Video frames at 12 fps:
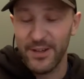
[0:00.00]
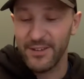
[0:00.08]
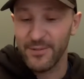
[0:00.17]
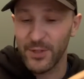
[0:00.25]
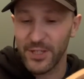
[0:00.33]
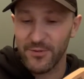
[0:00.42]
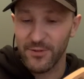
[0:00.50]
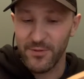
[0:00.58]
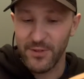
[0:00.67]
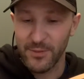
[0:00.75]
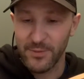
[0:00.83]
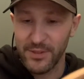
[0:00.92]
wish
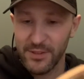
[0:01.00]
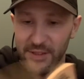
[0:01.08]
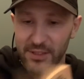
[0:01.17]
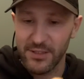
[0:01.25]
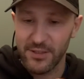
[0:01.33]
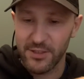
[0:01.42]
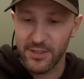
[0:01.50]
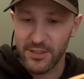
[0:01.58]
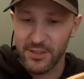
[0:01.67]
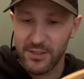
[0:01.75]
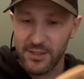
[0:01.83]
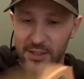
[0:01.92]
fulfillment
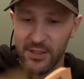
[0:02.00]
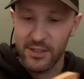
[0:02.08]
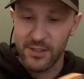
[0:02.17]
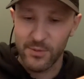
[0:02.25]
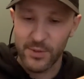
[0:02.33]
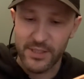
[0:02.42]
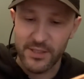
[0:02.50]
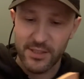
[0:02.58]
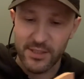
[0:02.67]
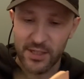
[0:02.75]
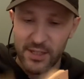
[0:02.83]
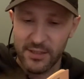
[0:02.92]
literature, which
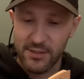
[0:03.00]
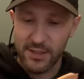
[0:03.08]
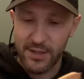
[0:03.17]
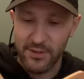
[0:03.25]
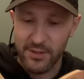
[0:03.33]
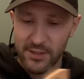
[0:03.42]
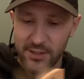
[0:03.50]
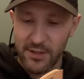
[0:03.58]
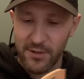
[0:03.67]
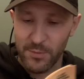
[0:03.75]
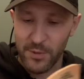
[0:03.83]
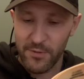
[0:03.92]
I do have a little
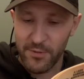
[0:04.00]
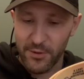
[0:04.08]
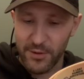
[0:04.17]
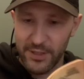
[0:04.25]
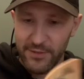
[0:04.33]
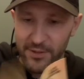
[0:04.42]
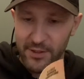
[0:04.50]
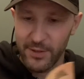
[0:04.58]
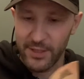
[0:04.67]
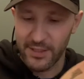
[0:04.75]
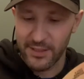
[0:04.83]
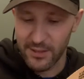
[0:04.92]
soft spot for, even though it
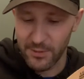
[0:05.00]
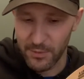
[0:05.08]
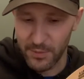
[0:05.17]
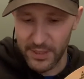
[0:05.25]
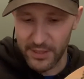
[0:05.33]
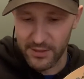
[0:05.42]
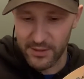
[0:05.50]
is a little bit